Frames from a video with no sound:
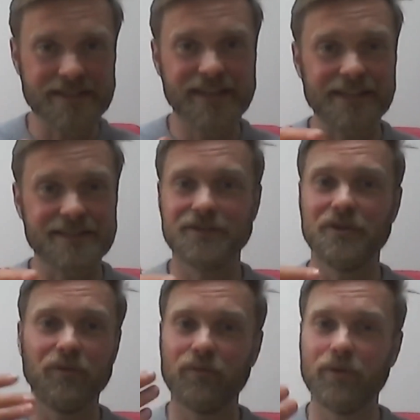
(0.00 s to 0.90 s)
test, you
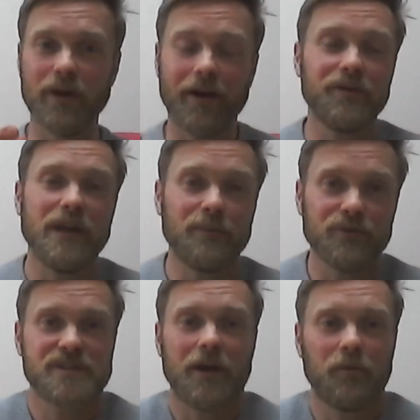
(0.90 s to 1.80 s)
know, are you able
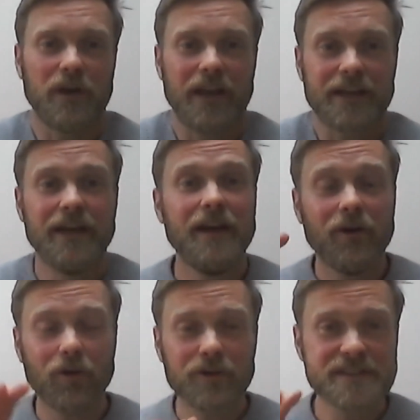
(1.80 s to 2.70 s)
to stand on one leg?
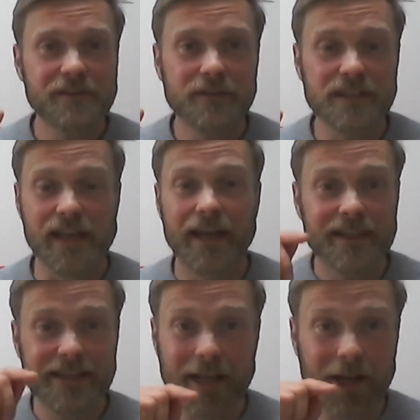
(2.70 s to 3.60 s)
All these different things.
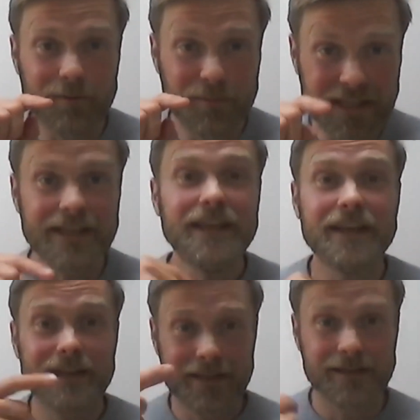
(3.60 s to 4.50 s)
They tell me
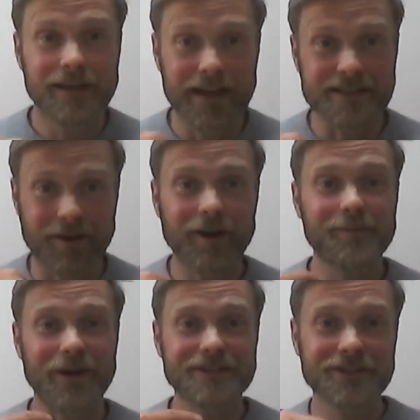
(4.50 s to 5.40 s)
as a
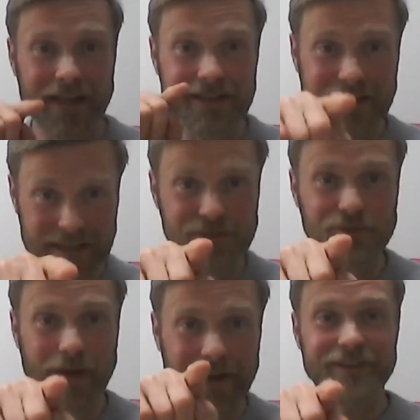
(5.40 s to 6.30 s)
chiropractor that, yes,
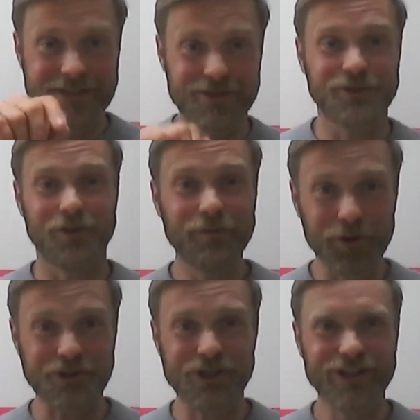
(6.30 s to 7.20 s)
you have injured your foot."